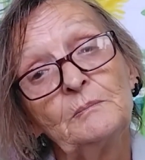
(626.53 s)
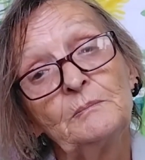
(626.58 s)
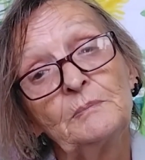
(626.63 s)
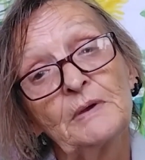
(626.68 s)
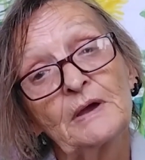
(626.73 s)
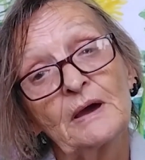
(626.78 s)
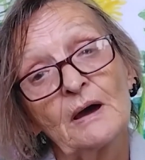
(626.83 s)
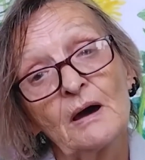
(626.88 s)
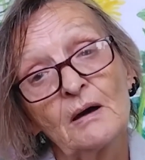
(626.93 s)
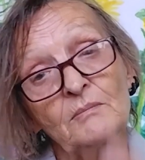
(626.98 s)

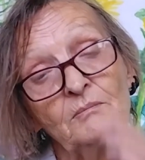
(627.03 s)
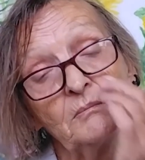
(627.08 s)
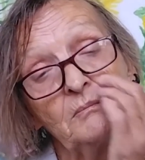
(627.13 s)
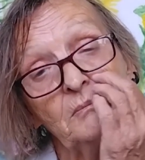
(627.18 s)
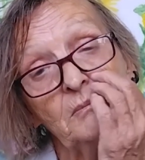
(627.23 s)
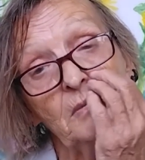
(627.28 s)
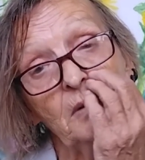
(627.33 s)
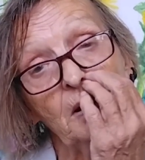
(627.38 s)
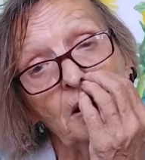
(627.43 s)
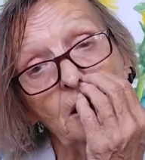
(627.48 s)

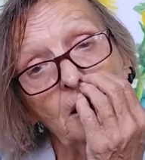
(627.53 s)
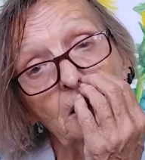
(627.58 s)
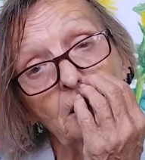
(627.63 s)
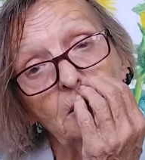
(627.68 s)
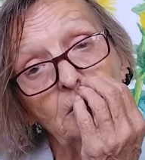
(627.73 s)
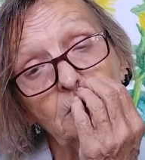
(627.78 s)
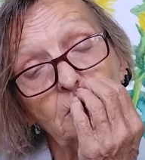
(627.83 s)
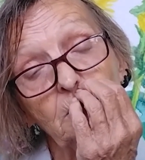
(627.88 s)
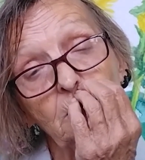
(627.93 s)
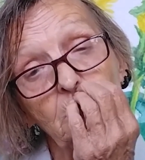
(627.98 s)
become
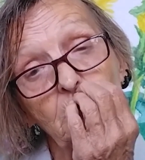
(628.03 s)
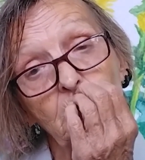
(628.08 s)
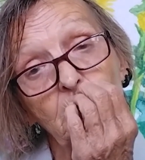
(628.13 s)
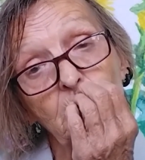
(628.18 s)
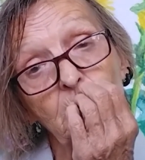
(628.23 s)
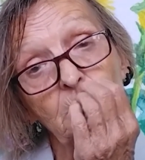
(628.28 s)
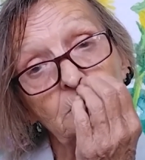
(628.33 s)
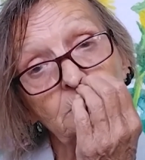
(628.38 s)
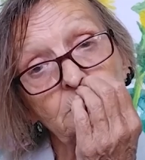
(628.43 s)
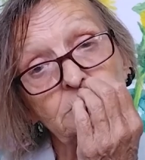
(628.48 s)

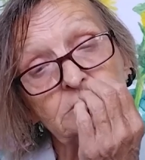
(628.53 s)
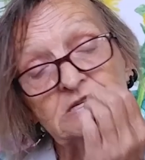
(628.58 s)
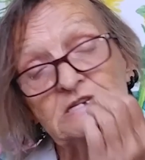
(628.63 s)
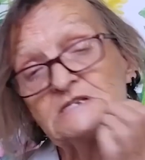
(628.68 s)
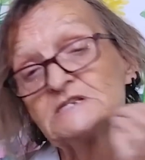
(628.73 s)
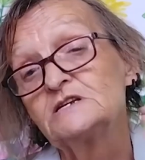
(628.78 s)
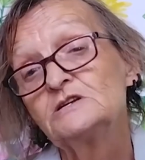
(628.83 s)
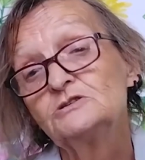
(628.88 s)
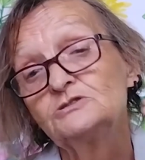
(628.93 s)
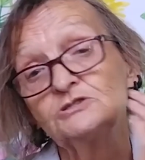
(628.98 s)

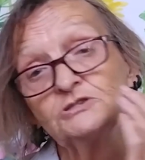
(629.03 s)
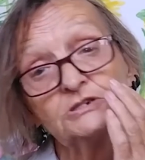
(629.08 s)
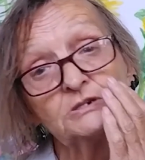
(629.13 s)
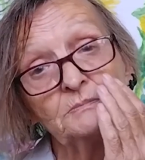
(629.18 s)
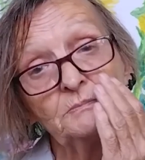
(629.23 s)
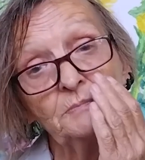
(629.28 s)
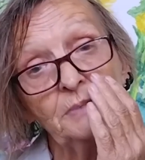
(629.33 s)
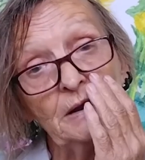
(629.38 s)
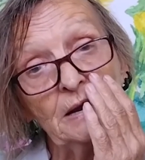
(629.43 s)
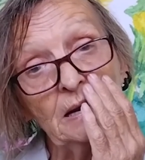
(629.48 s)
disillusioned
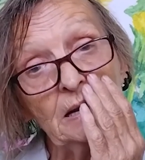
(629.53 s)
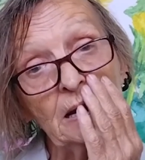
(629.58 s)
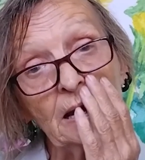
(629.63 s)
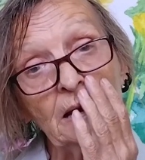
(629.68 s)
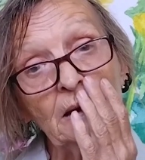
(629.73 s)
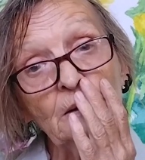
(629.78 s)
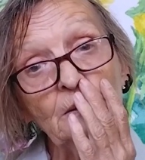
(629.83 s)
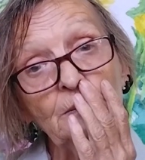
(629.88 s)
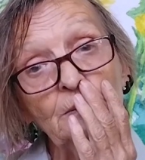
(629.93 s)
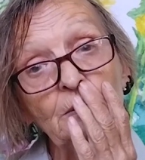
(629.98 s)
completely